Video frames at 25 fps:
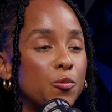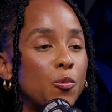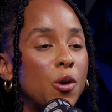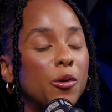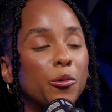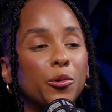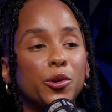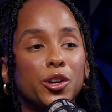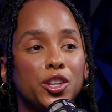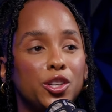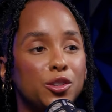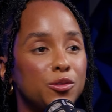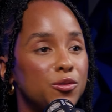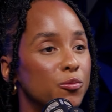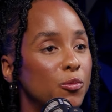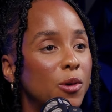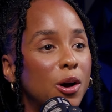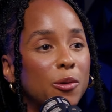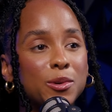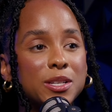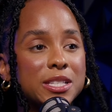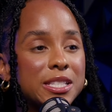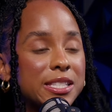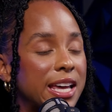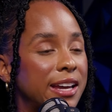What were you
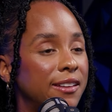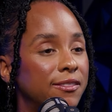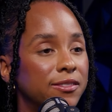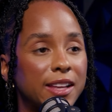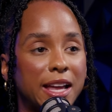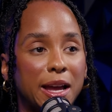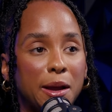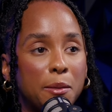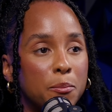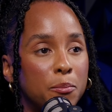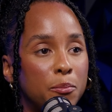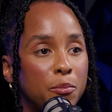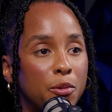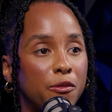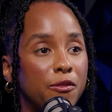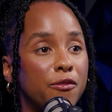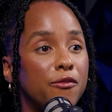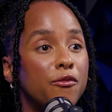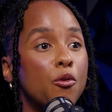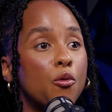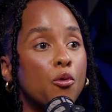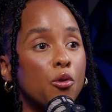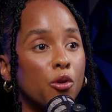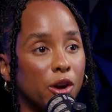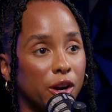what was life like
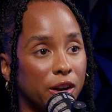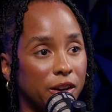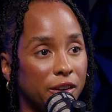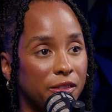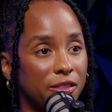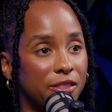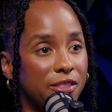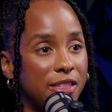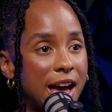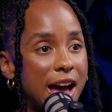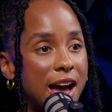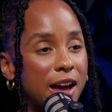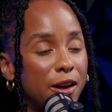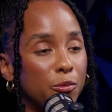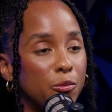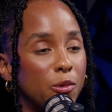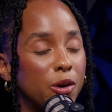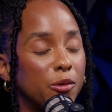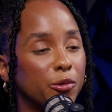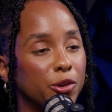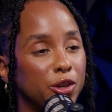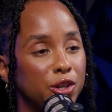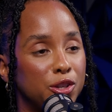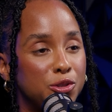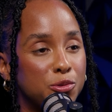before that and
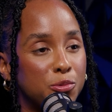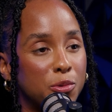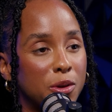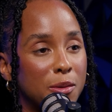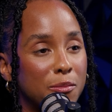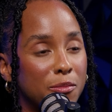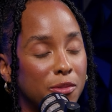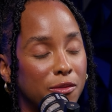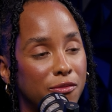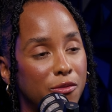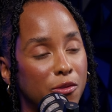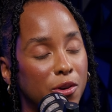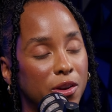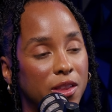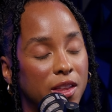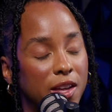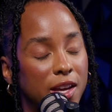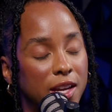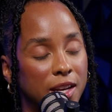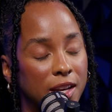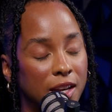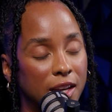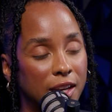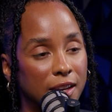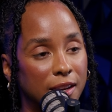what were you doing before
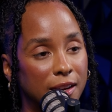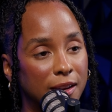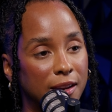then?